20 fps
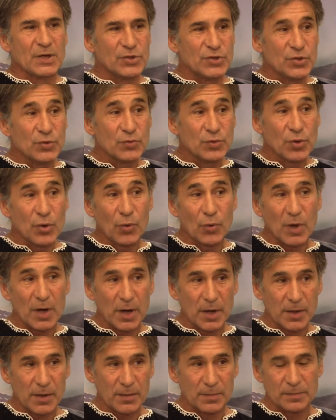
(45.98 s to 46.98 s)
Do no
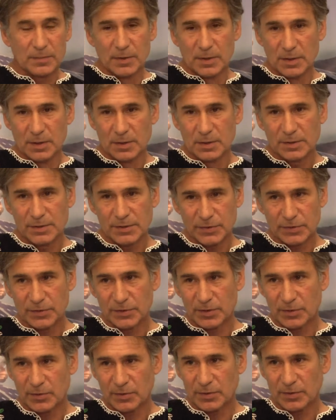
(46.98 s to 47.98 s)
harm to
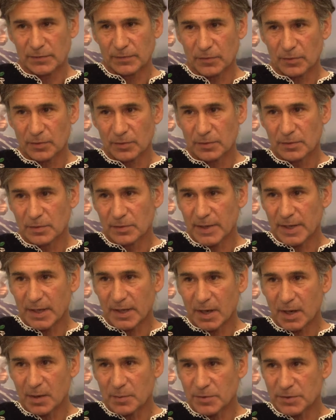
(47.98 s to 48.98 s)
the earth, for that
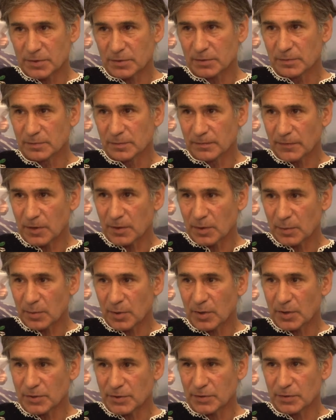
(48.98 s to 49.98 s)
harm shall fall
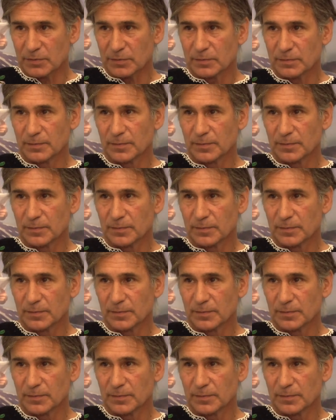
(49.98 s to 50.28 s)
upon you